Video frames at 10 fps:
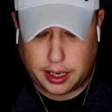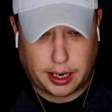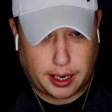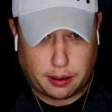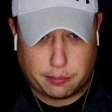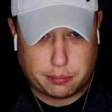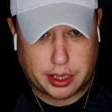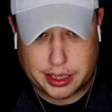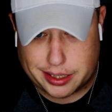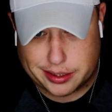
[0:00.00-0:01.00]

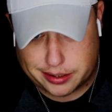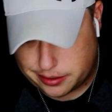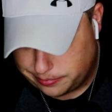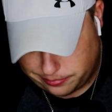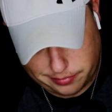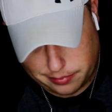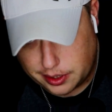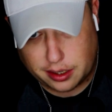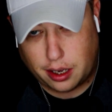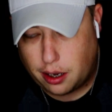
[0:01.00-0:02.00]
But it is,
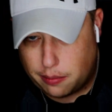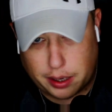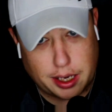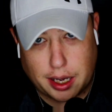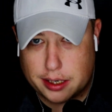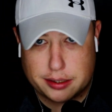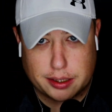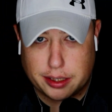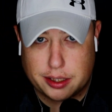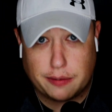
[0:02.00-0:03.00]
oh my God, it's
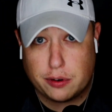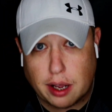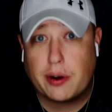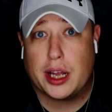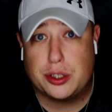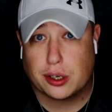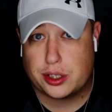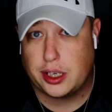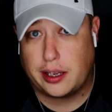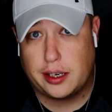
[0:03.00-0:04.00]
delicious. If you never had jerk
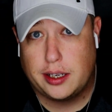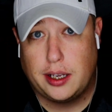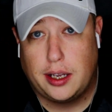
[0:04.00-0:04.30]
chicken,